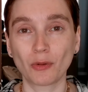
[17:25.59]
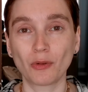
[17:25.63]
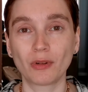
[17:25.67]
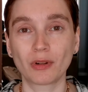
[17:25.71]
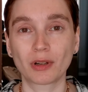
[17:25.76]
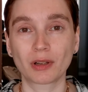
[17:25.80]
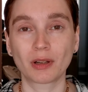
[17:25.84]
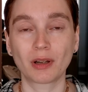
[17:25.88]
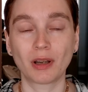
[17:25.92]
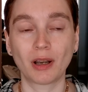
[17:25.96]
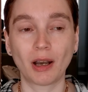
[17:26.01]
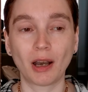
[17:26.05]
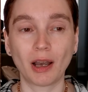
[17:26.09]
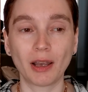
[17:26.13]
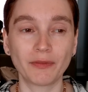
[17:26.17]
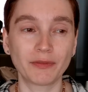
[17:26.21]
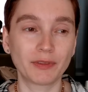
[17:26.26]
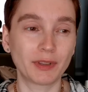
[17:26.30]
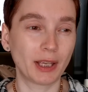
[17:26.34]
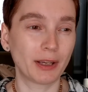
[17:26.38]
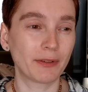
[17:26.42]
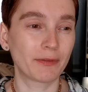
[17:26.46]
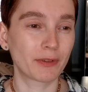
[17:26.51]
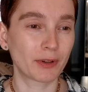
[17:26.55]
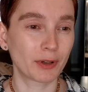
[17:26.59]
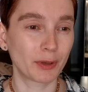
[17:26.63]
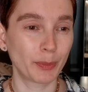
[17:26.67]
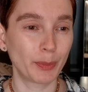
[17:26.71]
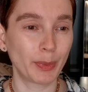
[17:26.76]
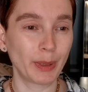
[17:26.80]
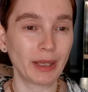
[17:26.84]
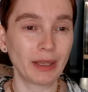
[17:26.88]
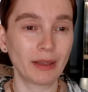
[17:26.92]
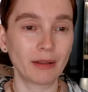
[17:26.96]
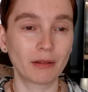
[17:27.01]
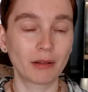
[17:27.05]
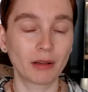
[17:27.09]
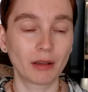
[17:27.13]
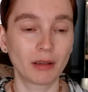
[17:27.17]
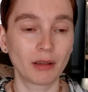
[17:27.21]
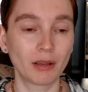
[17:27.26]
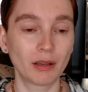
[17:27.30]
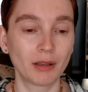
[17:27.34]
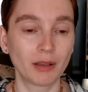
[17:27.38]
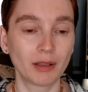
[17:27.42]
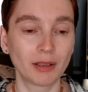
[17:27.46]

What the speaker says: or I've never been.